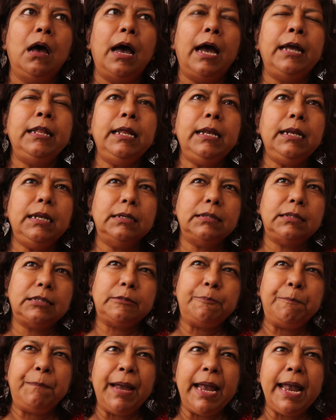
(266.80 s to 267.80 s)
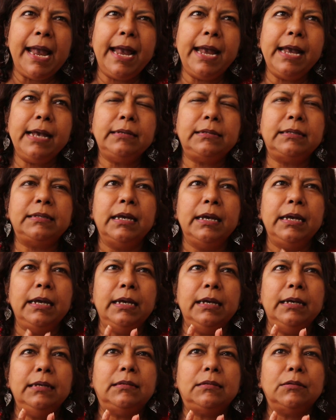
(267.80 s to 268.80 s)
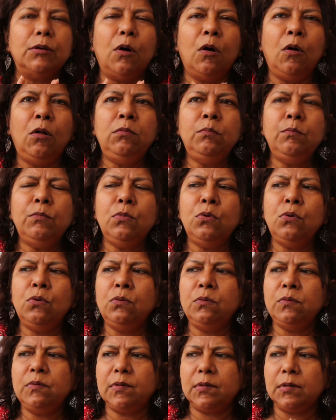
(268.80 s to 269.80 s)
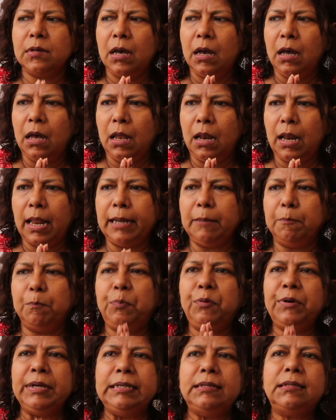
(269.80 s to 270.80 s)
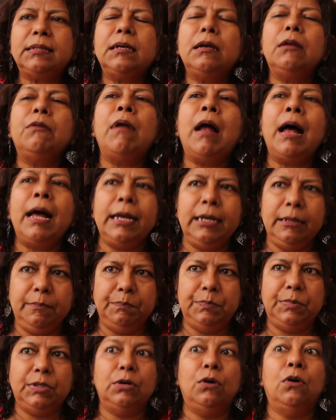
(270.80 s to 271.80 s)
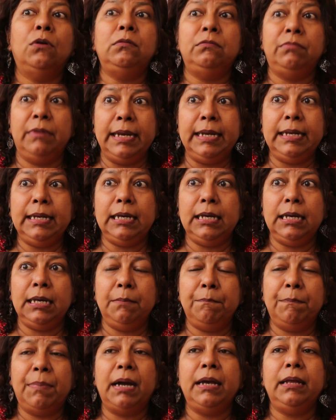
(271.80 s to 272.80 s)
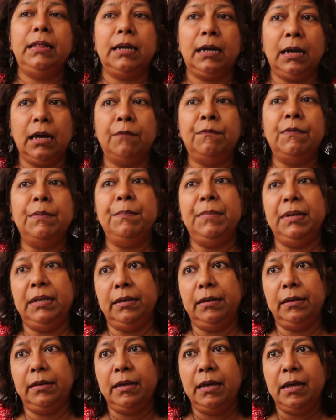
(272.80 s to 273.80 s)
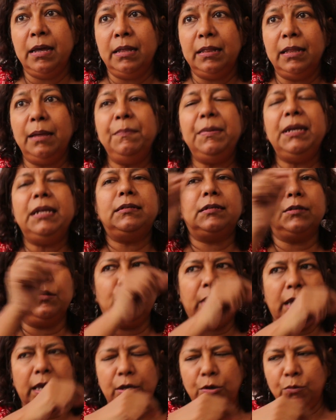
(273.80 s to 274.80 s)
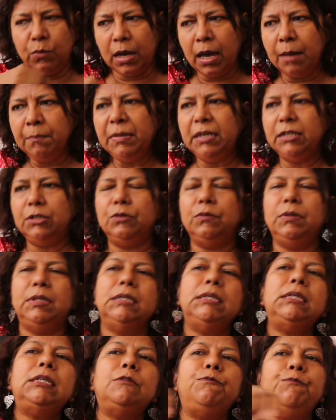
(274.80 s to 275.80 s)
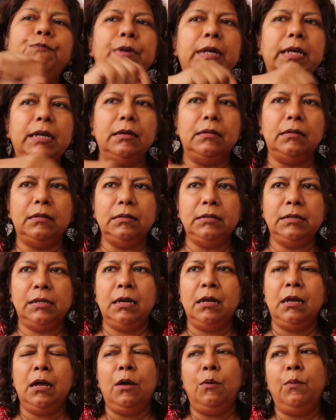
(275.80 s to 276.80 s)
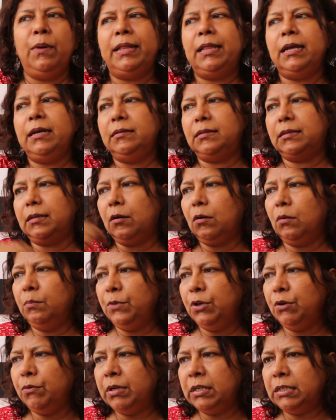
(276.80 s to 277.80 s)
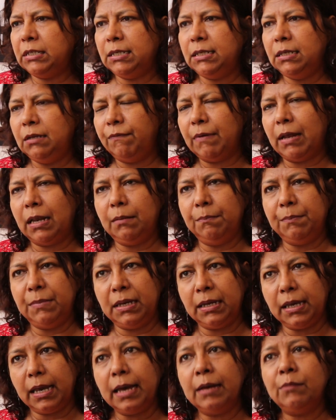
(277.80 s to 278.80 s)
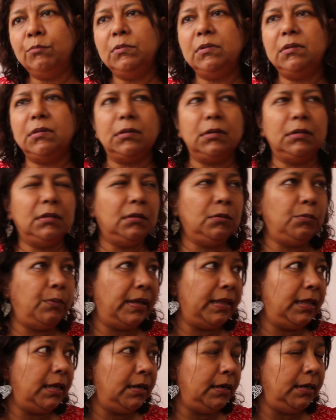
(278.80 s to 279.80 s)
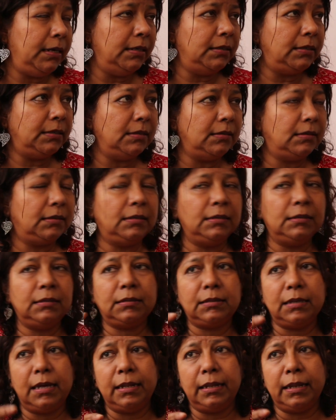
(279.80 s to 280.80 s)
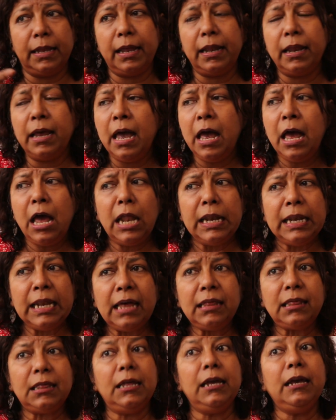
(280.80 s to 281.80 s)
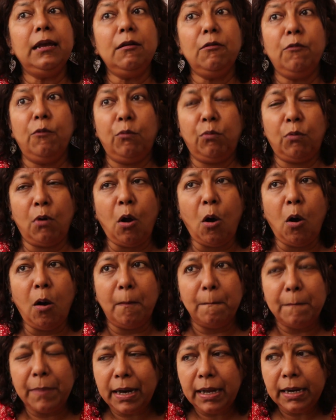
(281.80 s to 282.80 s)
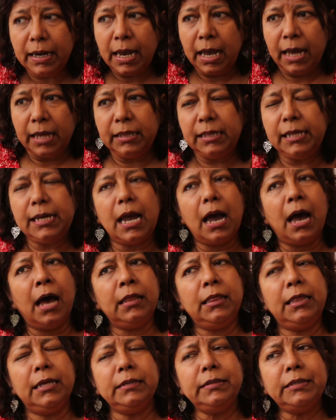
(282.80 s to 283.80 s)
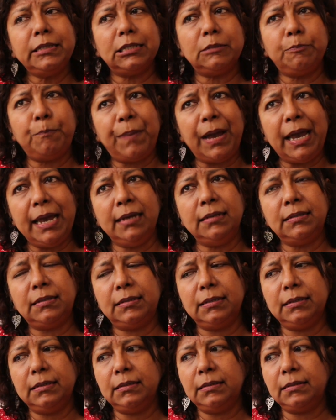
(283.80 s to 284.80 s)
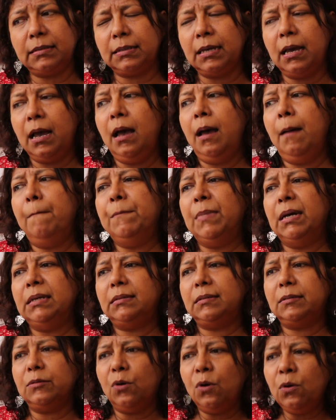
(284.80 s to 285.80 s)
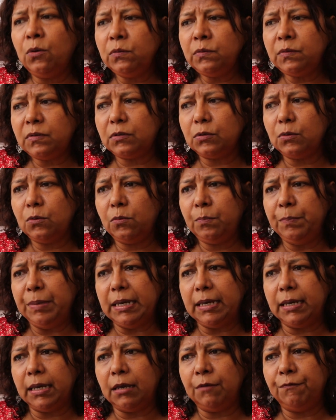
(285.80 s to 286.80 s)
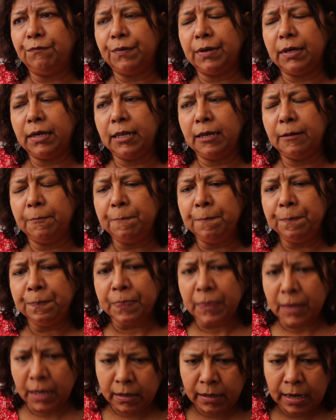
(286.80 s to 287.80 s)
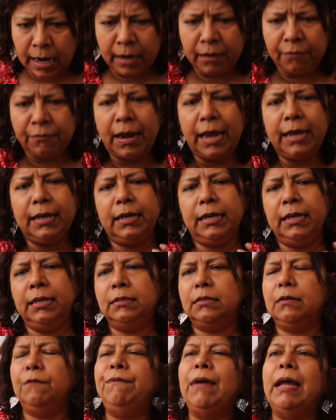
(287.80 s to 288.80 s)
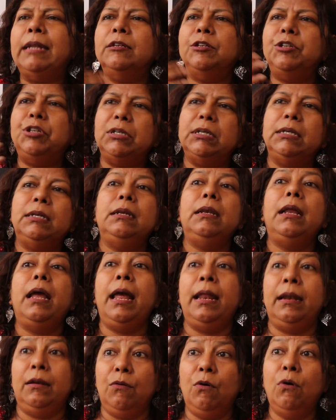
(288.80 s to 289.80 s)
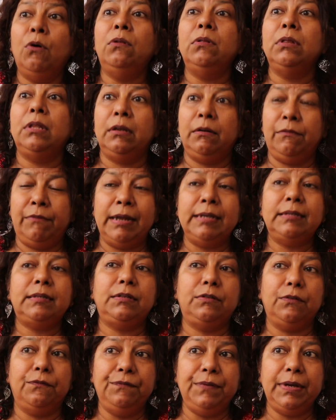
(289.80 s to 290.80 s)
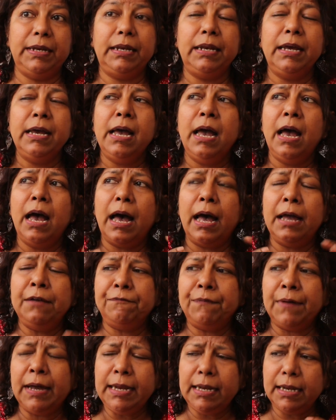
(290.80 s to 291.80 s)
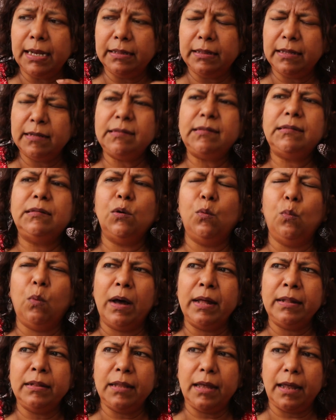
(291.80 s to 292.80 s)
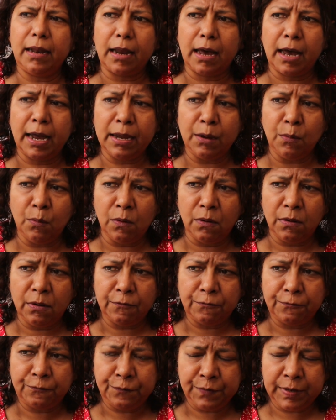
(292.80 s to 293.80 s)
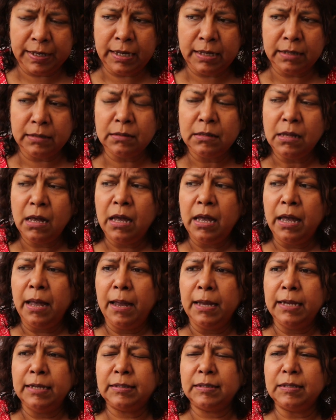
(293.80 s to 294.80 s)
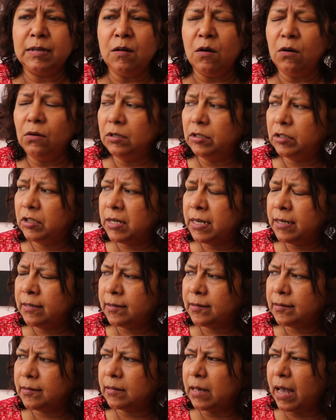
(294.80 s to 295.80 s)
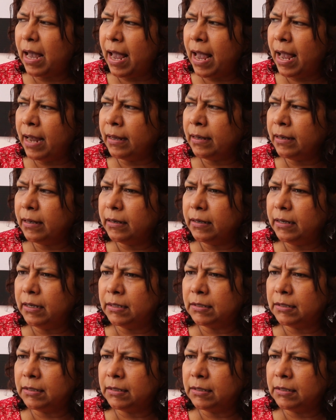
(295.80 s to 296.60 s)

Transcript: I think the space is almost like prescribed already by the government. That means, okay, you come into this field, whether it's the Community Development Council, whether it is this and that, nothing wrong, but the other spaces must also be given direct intervention and all the rest of it. I find that this is the one that I feel it's not just anger,